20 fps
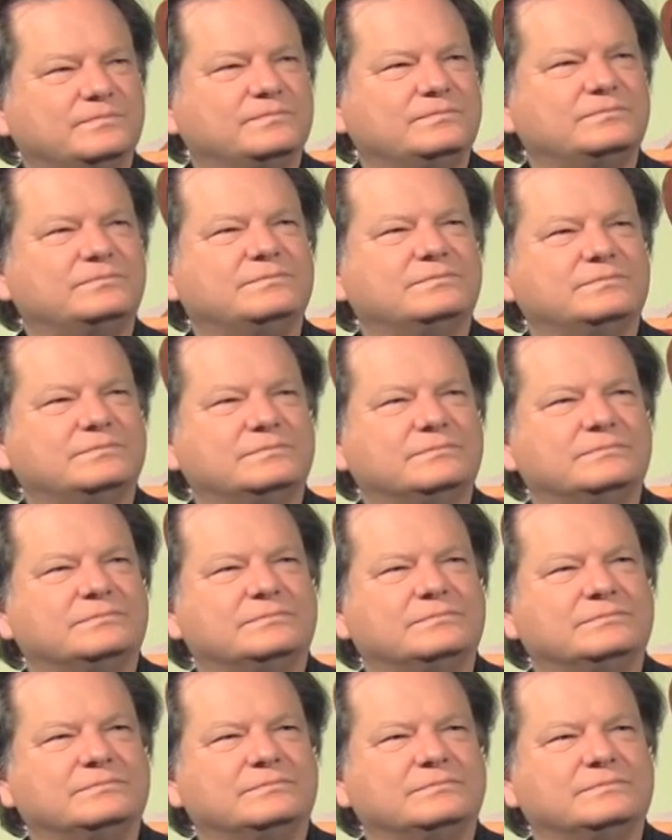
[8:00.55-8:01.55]

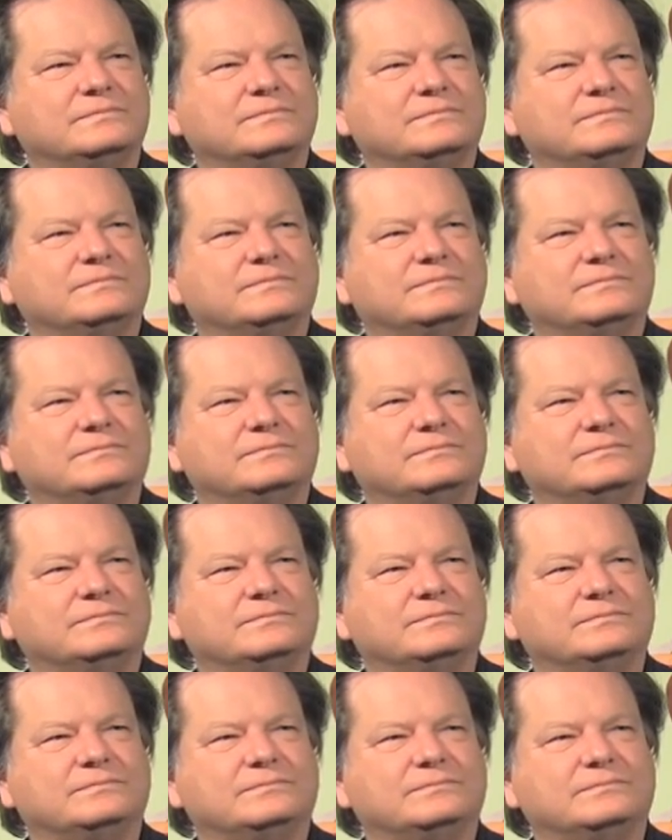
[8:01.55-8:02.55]

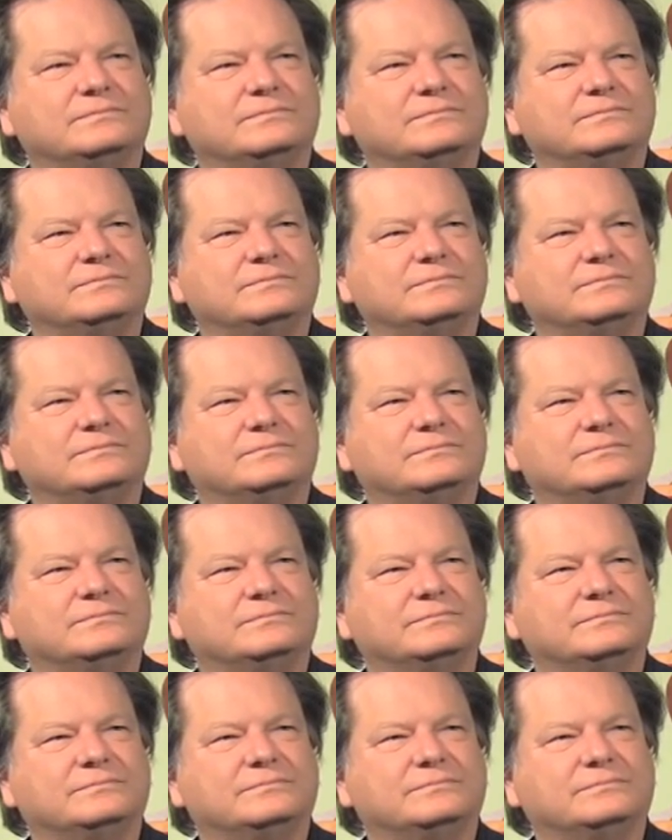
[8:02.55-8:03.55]

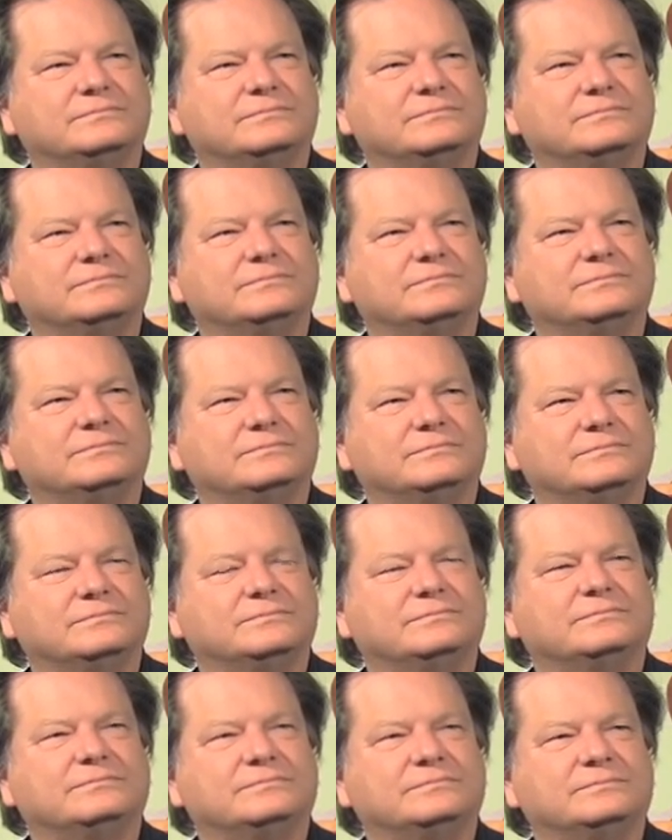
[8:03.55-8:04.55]

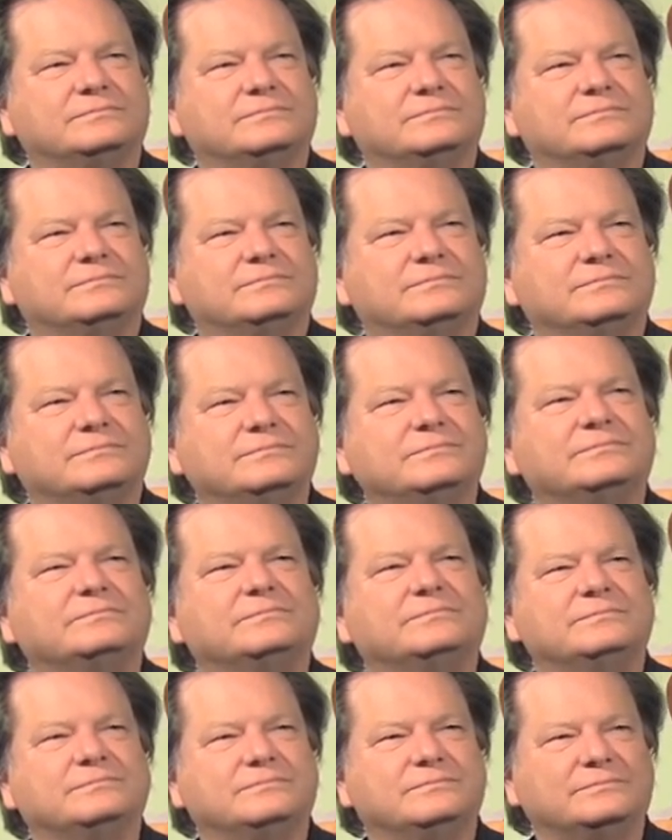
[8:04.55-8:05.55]

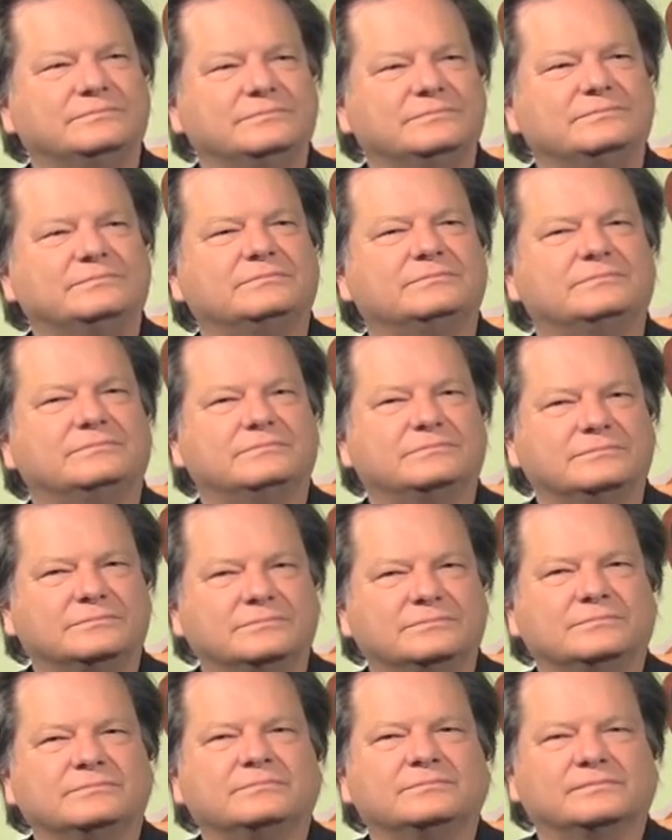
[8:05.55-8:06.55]

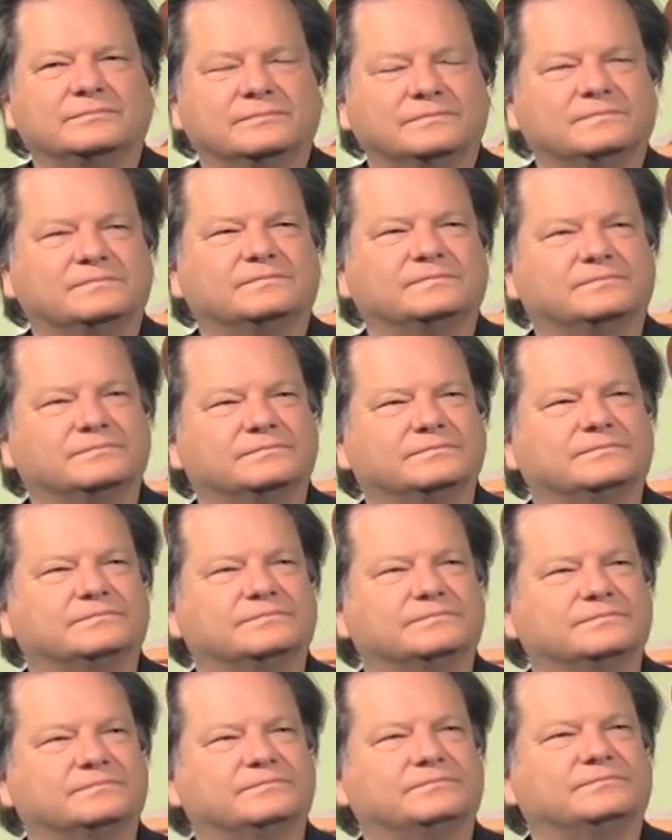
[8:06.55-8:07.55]

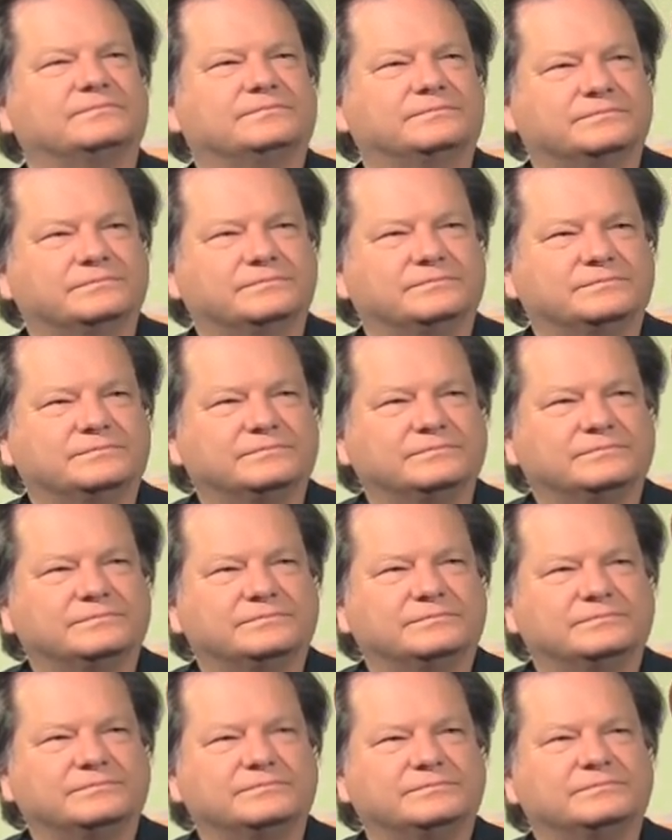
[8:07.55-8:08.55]
The person shown says nothing.